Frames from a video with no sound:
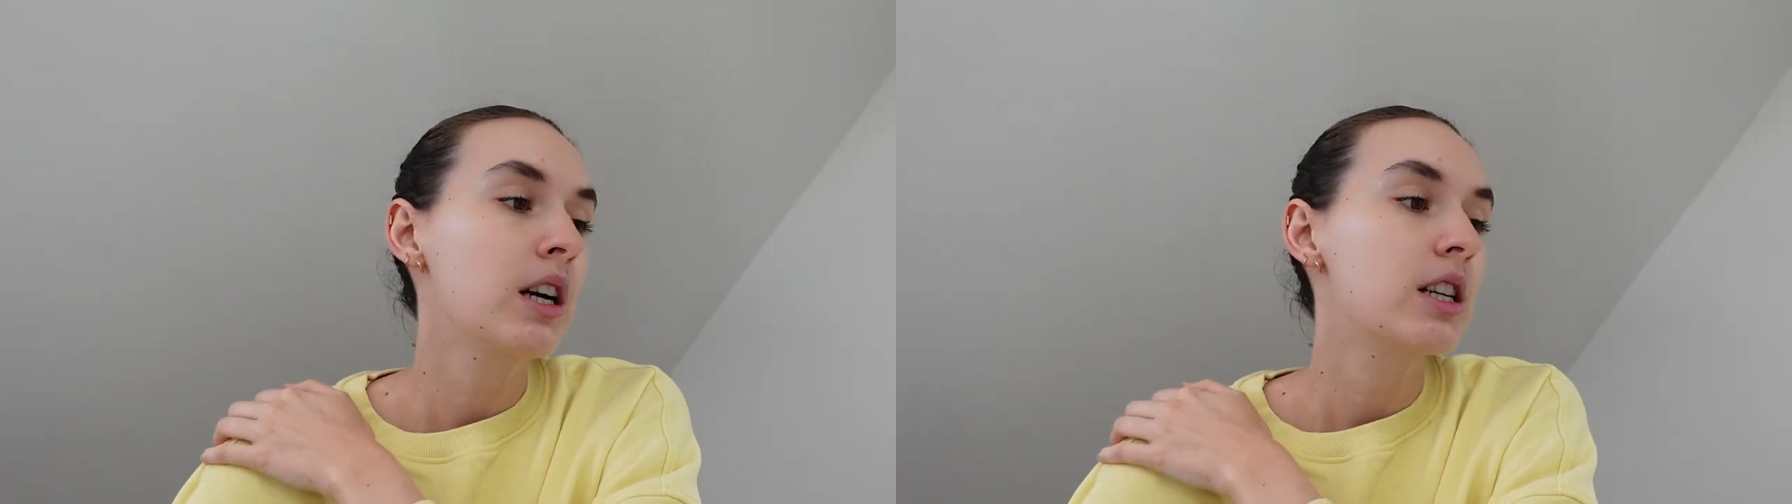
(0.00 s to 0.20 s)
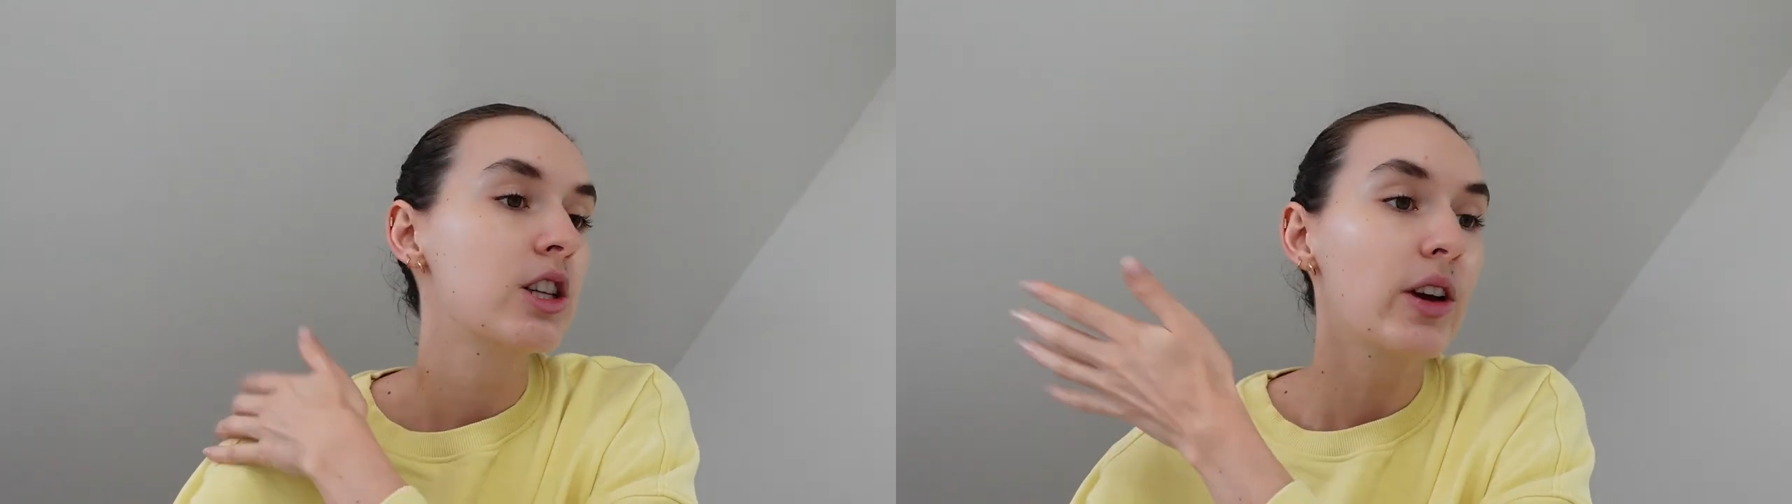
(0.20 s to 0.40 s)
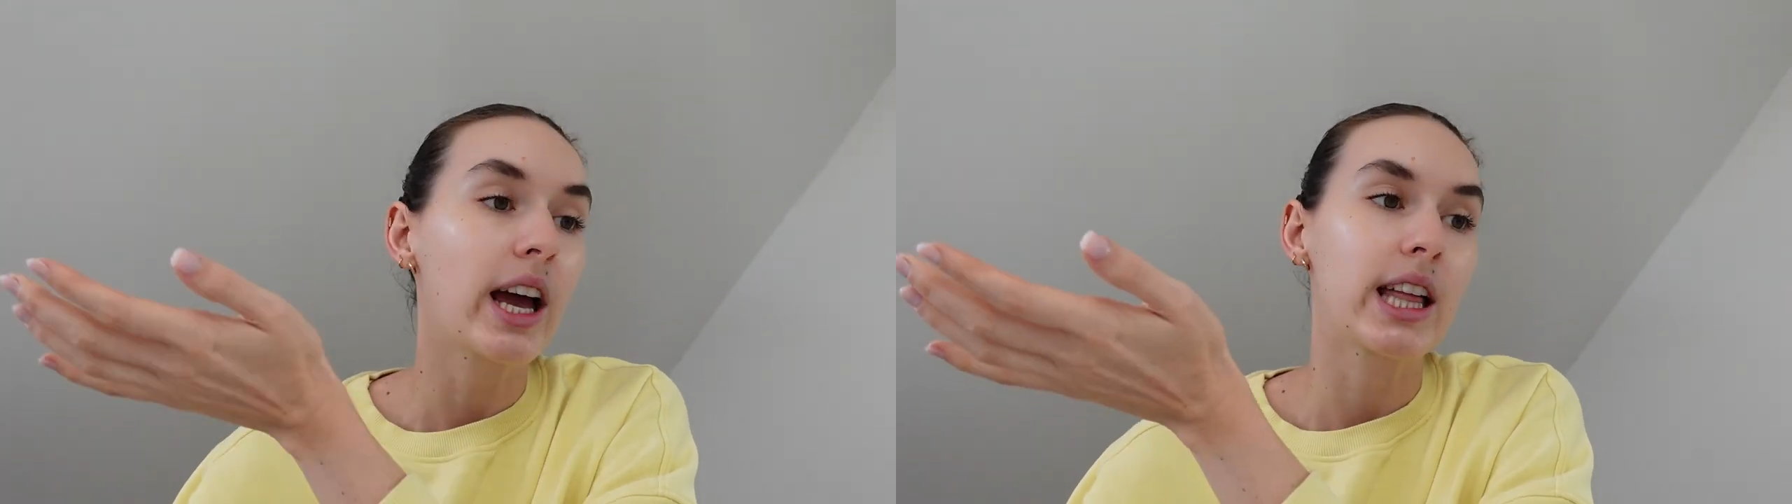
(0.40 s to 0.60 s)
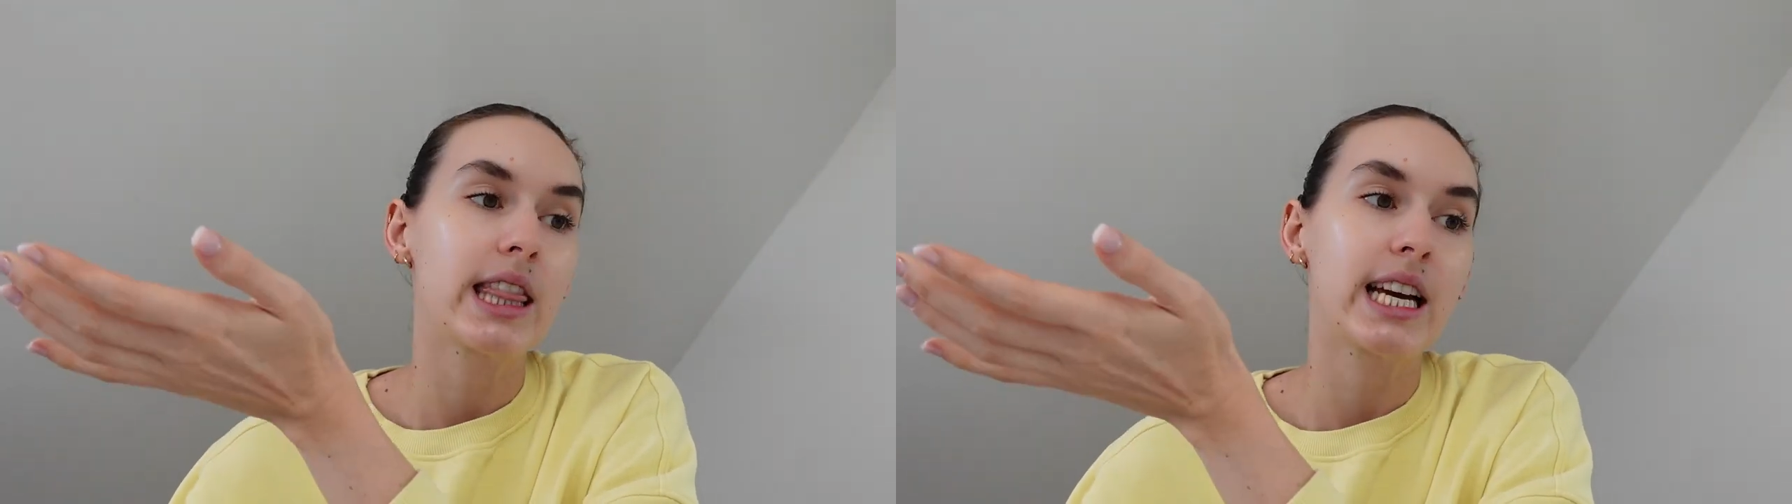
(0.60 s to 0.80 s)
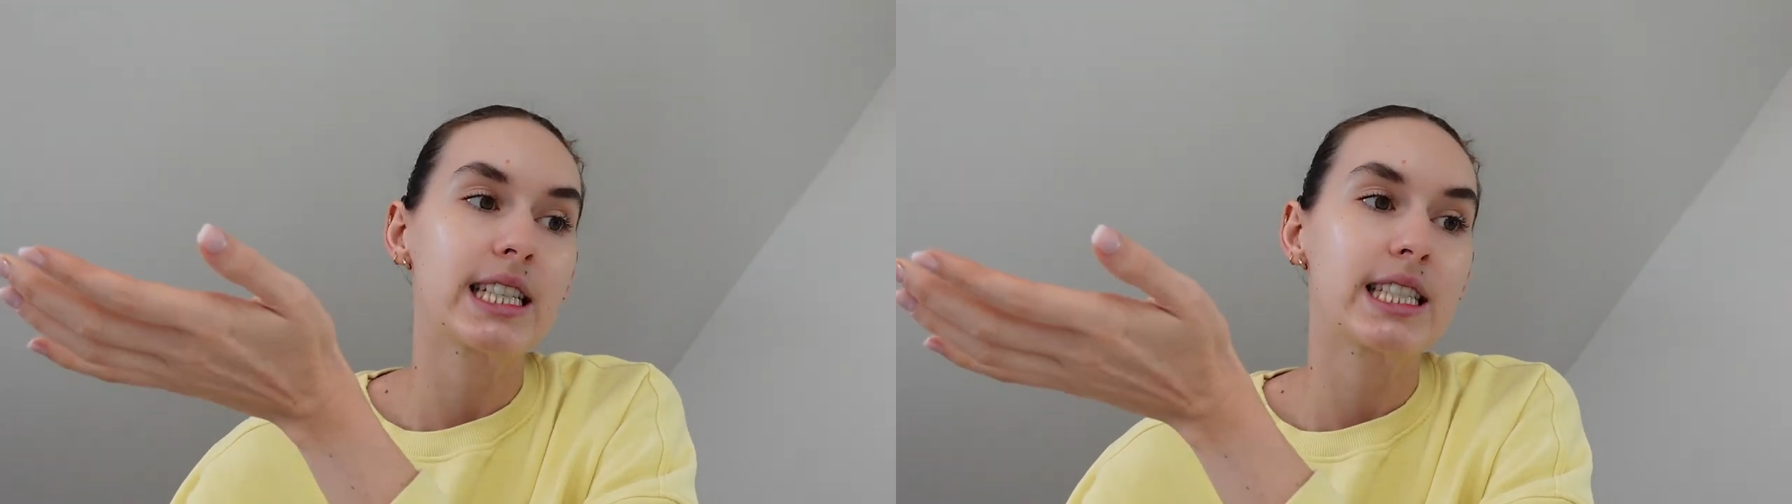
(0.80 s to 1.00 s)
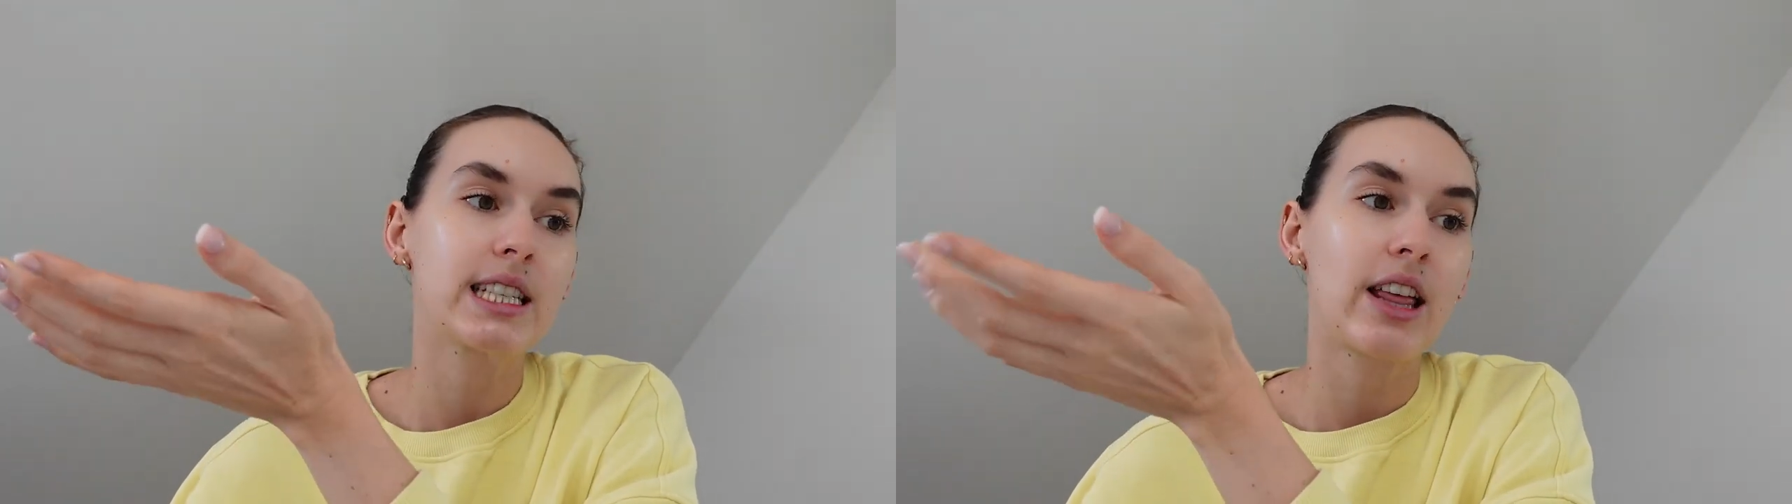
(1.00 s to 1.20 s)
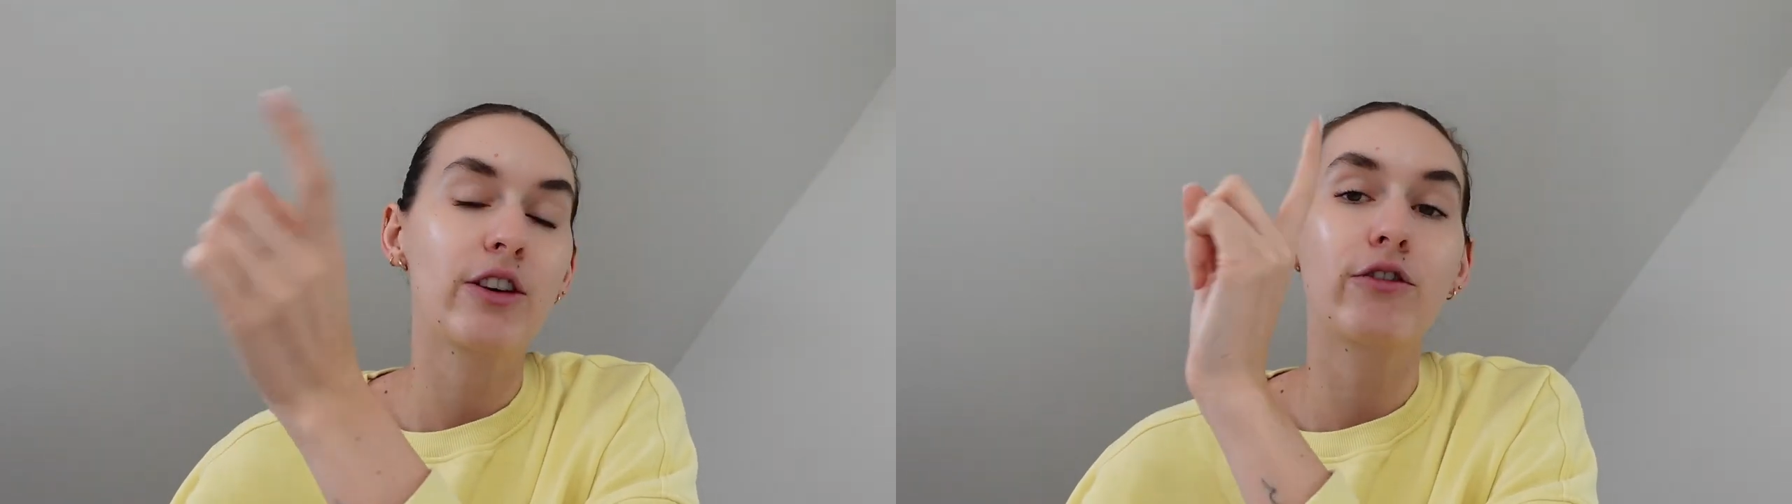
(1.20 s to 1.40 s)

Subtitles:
So yeah, that's the